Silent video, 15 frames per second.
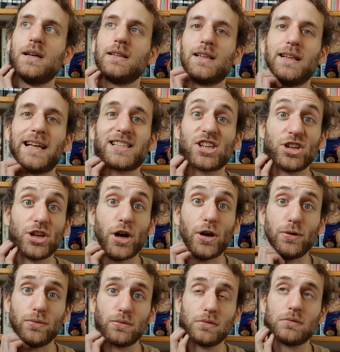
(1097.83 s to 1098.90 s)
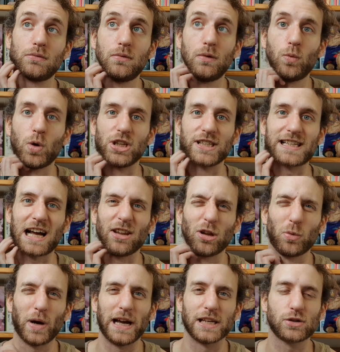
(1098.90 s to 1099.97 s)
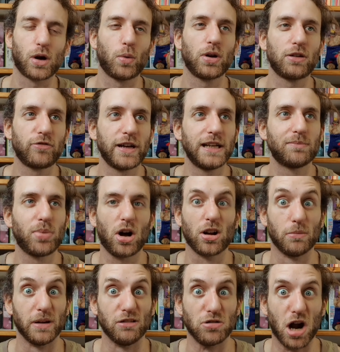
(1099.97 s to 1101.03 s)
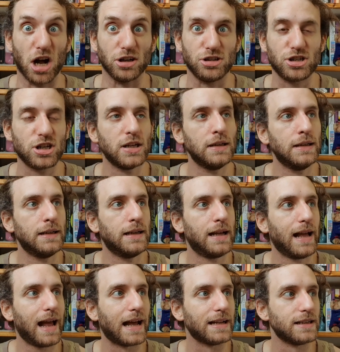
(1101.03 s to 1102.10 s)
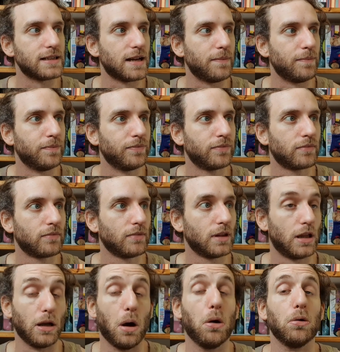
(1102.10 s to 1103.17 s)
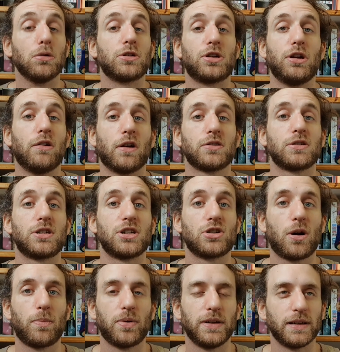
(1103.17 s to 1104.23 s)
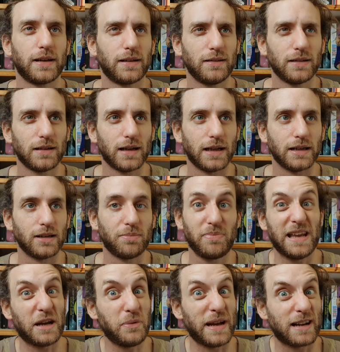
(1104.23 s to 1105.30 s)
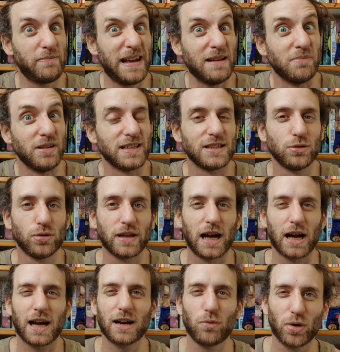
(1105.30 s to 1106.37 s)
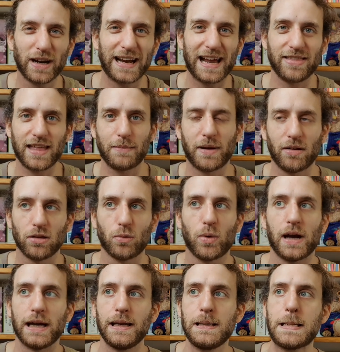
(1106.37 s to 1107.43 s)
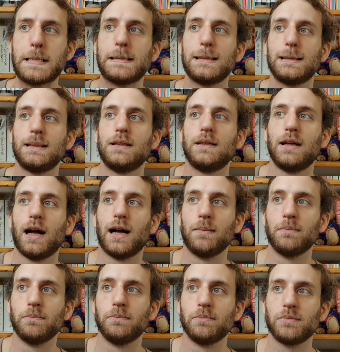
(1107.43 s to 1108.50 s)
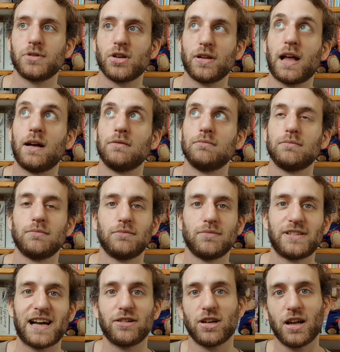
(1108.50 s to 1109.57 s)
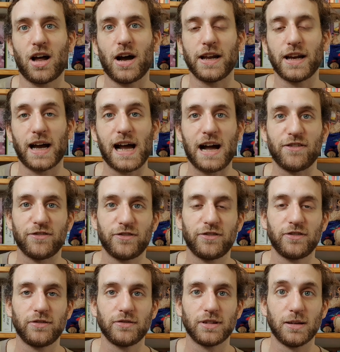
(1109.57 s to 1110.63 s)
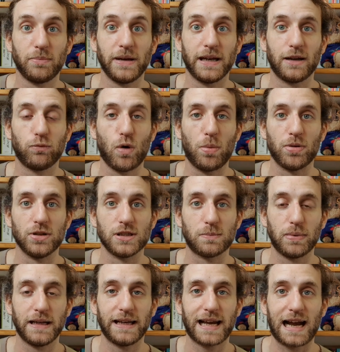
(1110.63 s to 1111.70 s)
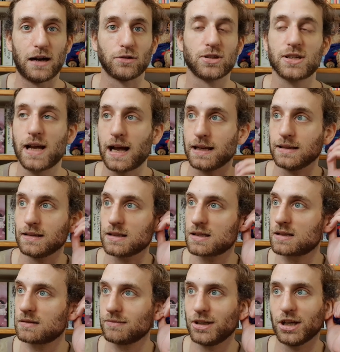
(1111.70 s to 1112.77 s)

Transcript: lesser known ones out of the way, so I want to read Barnaby Rudge and The Old Curiosity Shop and Pickwick Papers and all that. I kind of want to get them out the way so that down the line I have the big whoppers, Bleak House and